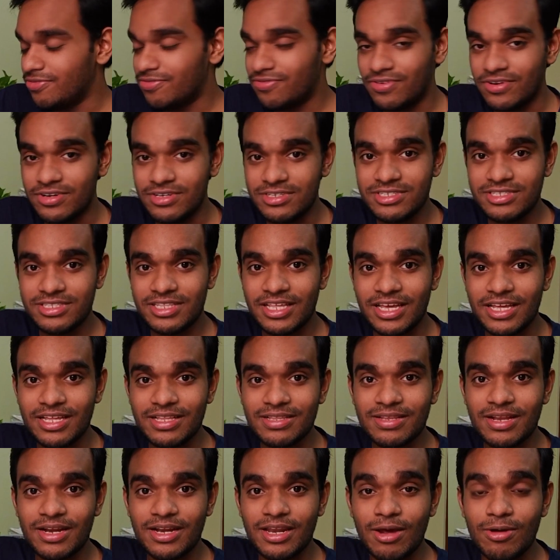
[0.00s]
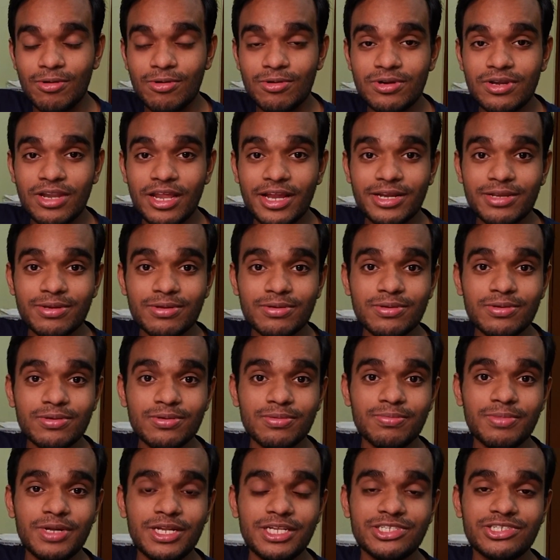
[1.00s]
The first thing that I would like
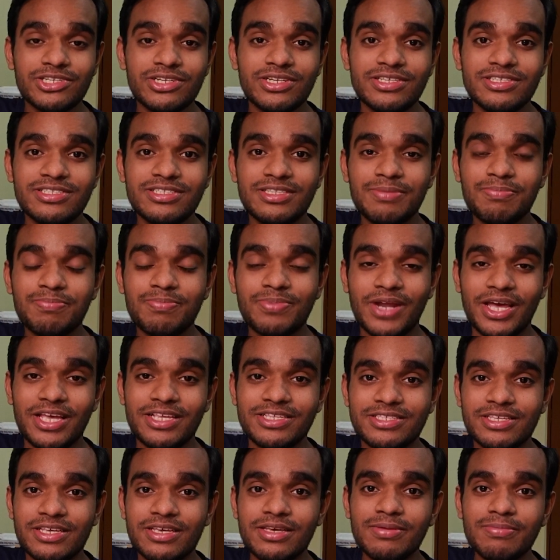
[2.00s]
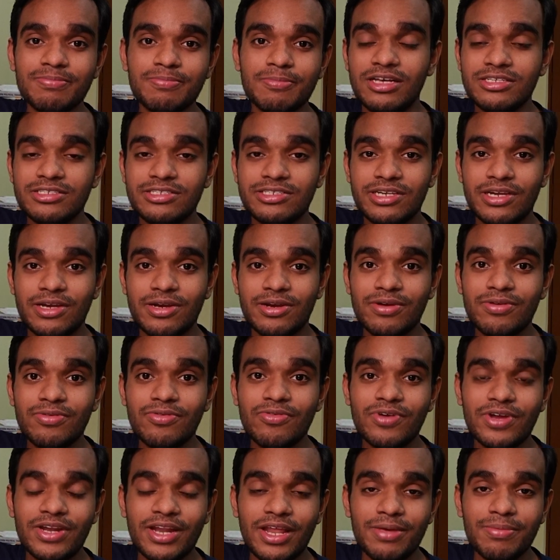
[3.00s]
to mention is the pricing. Last
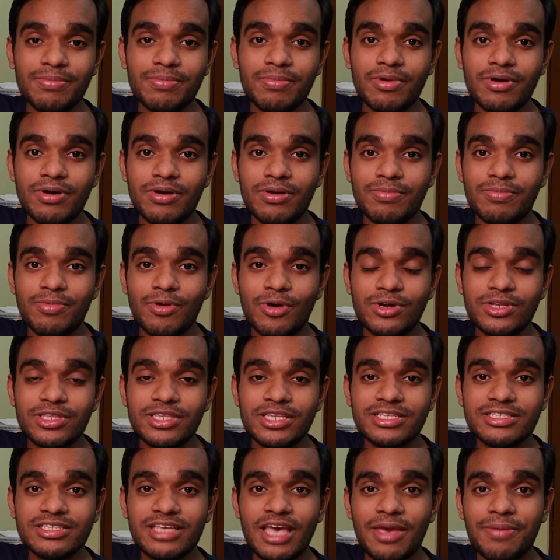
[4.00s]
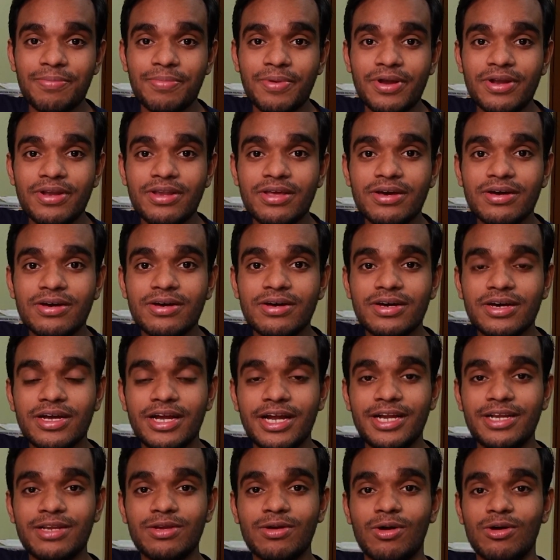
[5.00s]
year when I bought this iPad,
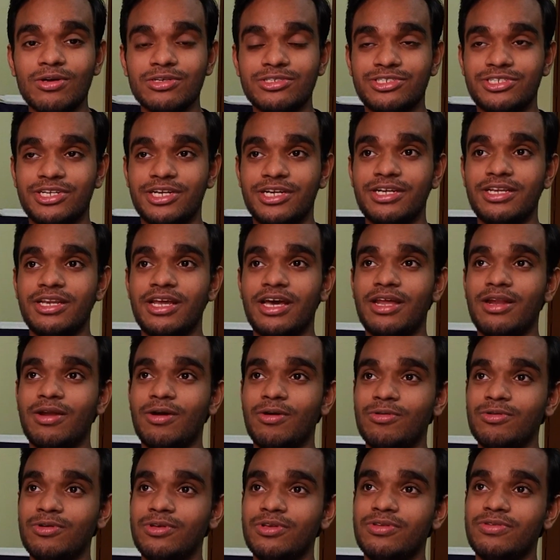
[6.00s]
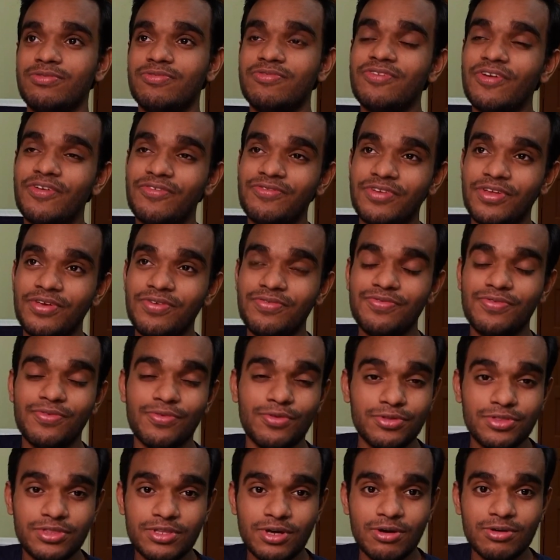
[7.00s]
it costed around
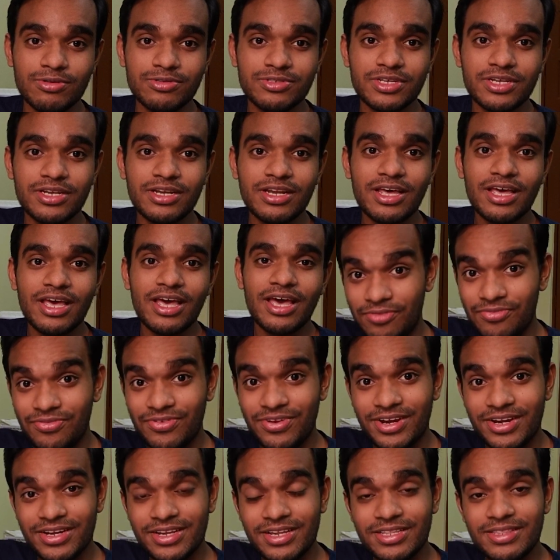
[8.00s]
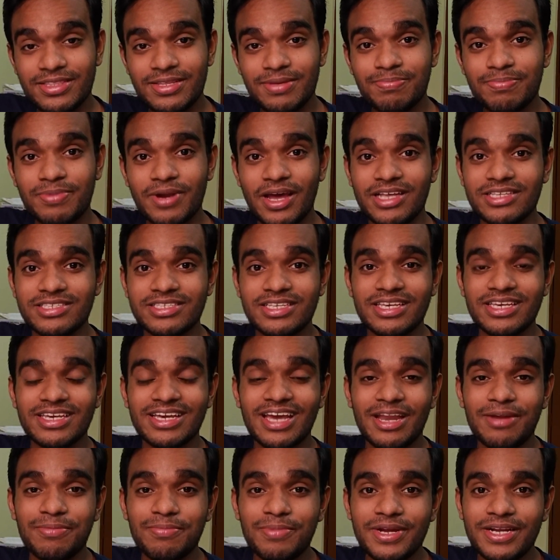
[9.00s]
54,000. Definitely the pricing
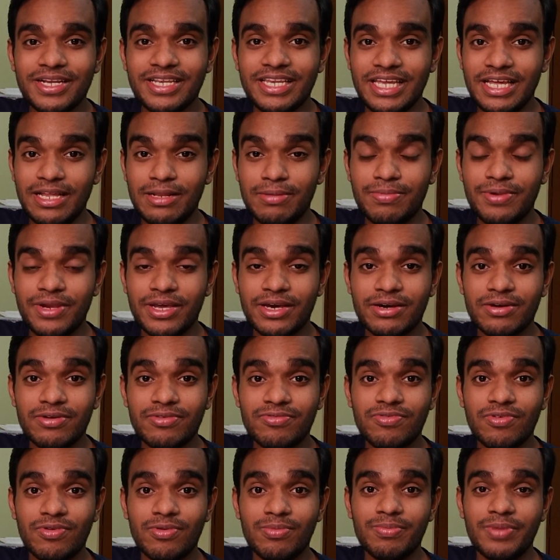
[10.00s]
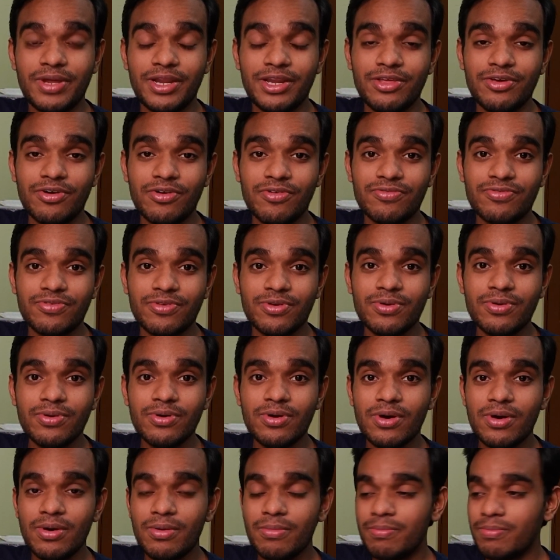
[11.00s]
can be a deal breaker for many of
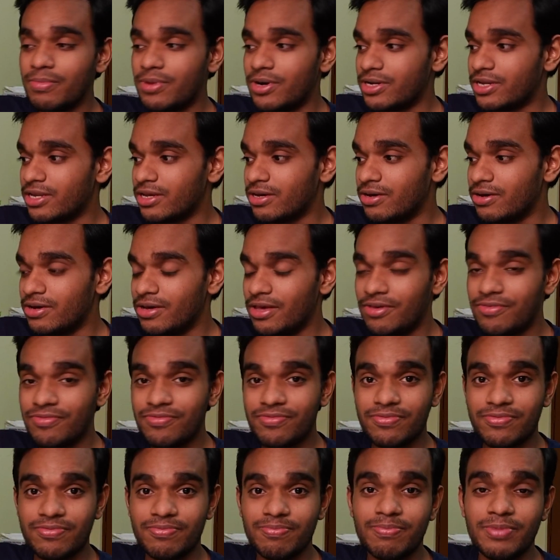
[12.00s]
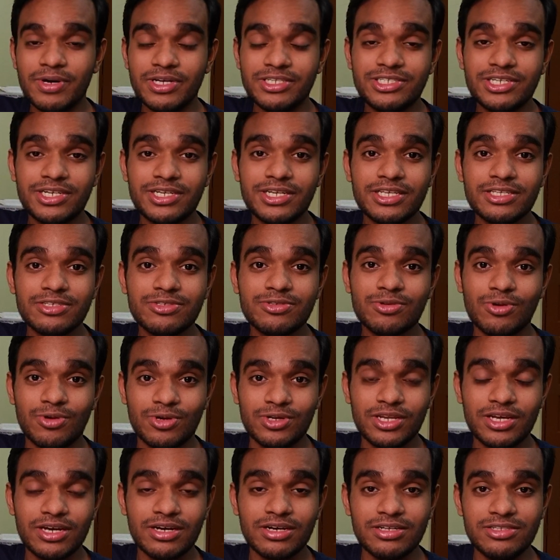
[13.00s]
you, but if budget is
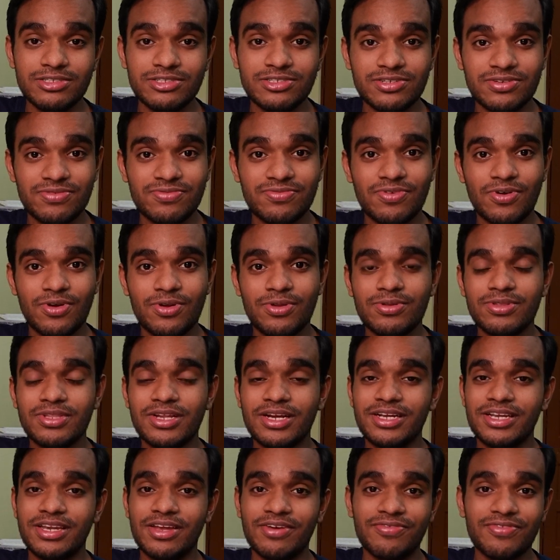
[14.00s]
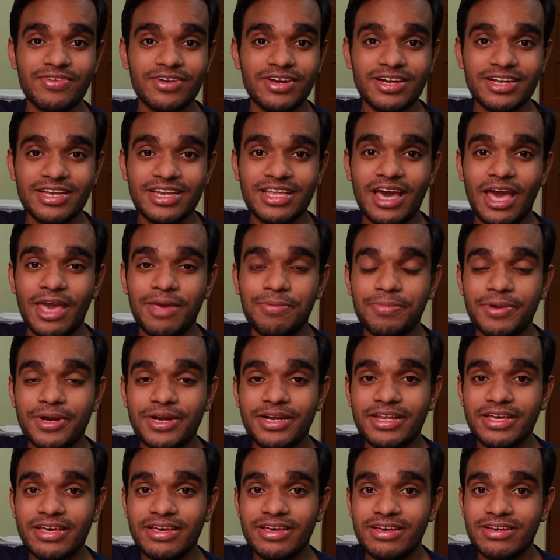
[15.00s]
not a concern for you, then definitely
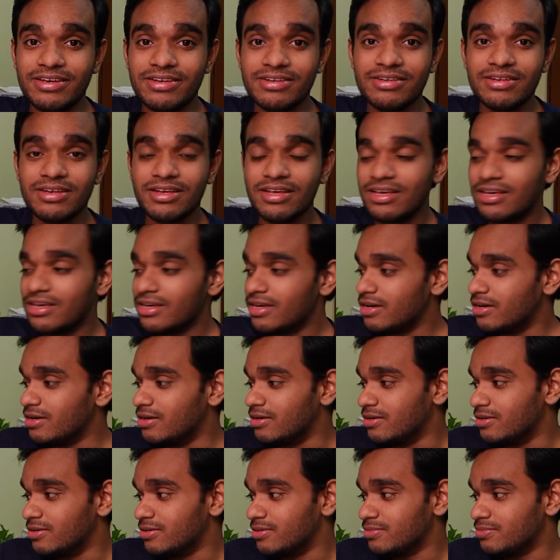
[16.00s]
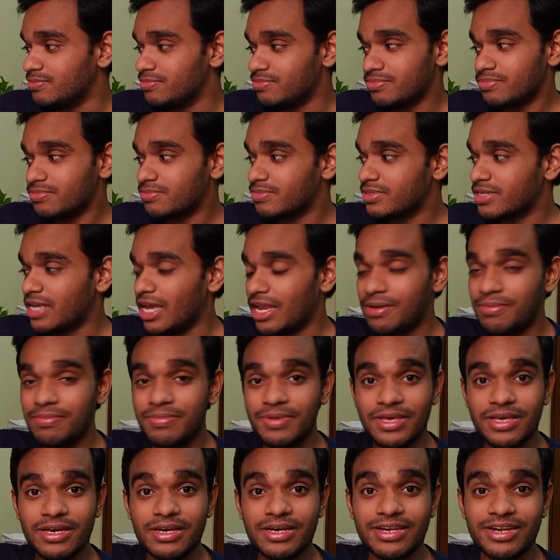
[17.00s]
iPad Air
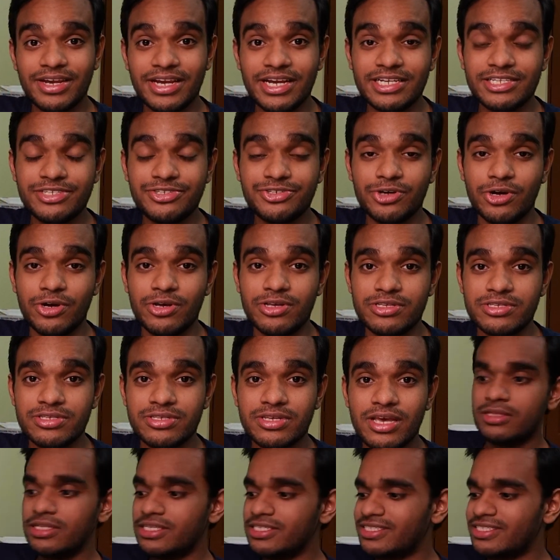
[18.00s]
can be a great choice.